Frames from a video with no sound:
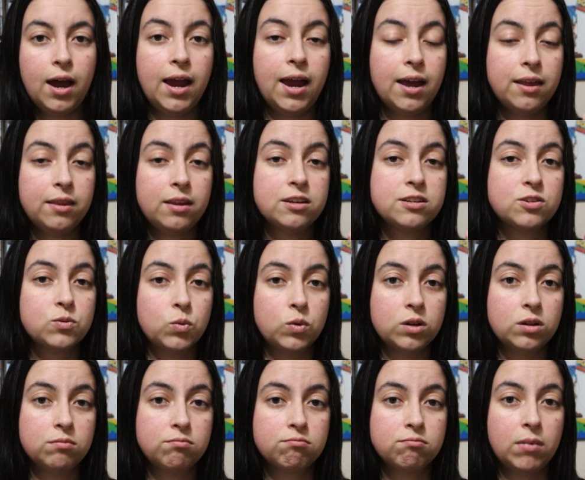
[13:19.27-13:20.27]
I had this
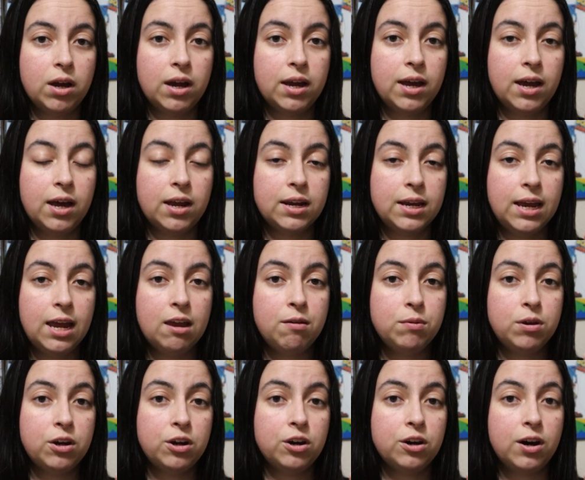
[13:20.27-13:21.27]
one. I had a
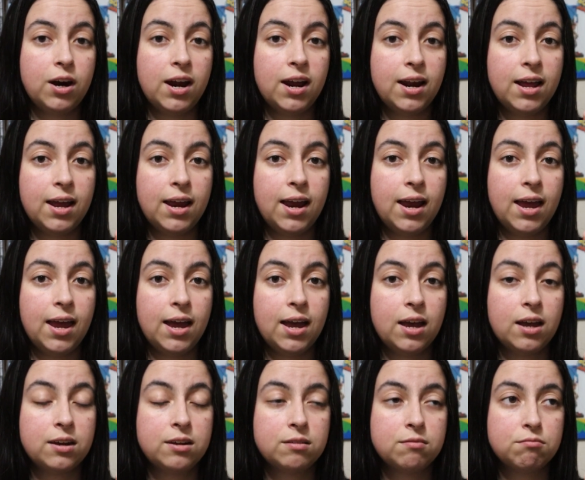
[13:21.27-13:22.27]
Game Gear and I
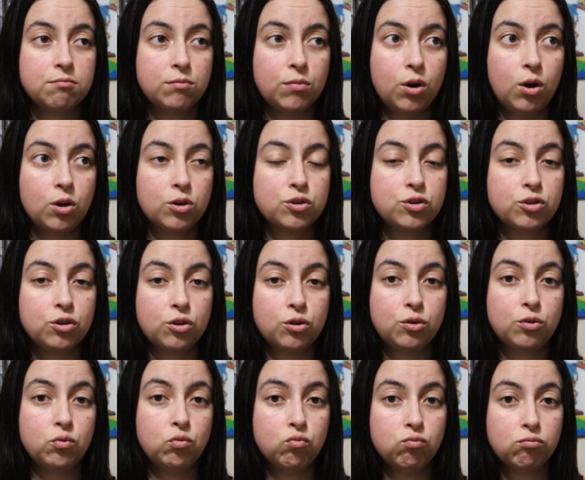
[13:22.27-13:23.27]
had
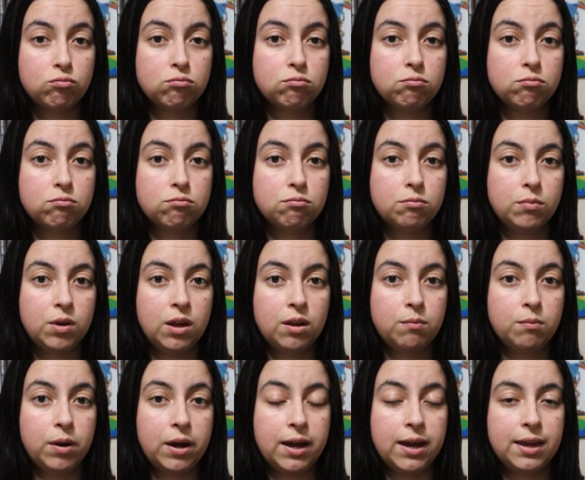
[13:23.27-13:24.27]
also
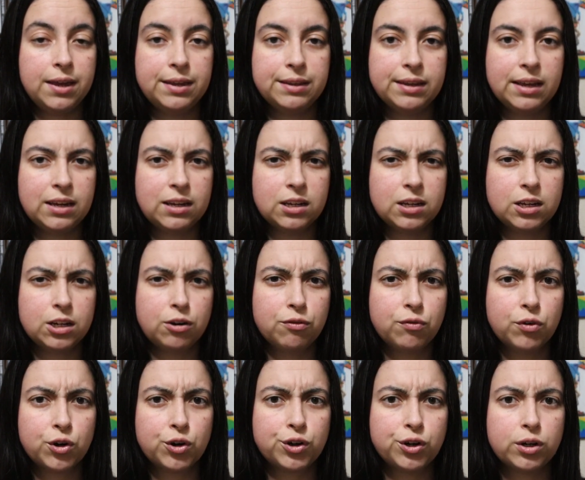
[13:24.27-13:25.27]
in my like a
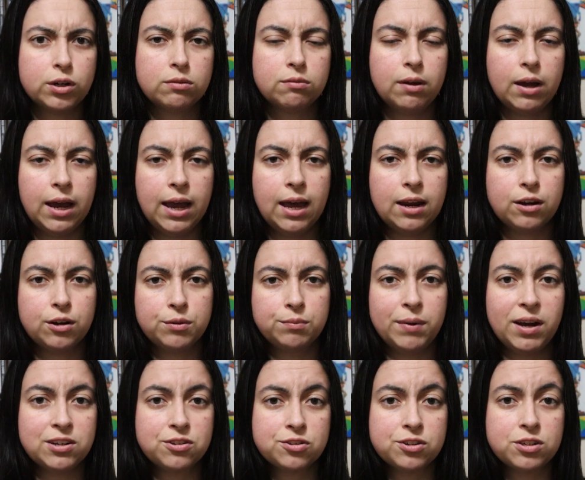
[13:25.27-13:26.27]
converter, I had a
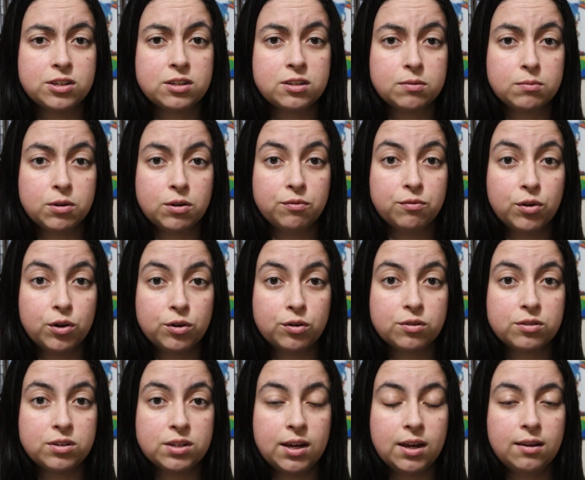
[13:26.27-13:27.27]
Master System
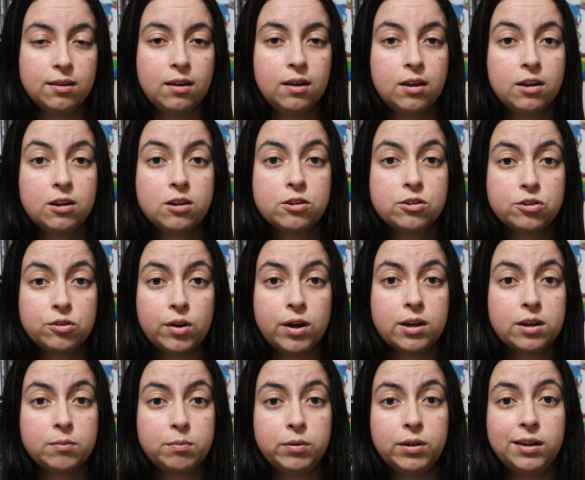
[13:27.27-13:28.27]
converter set so
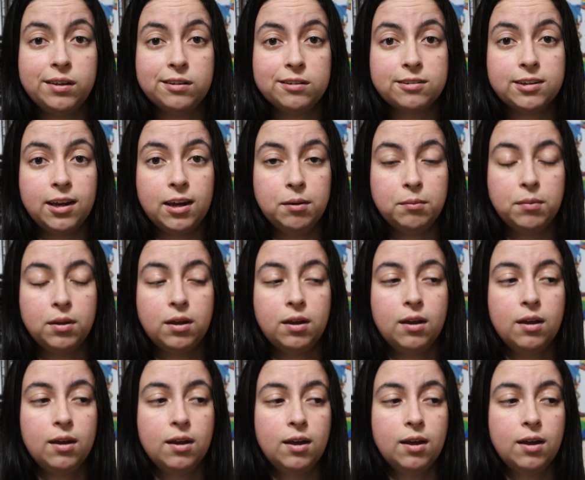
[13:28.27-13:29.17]
I could play this game.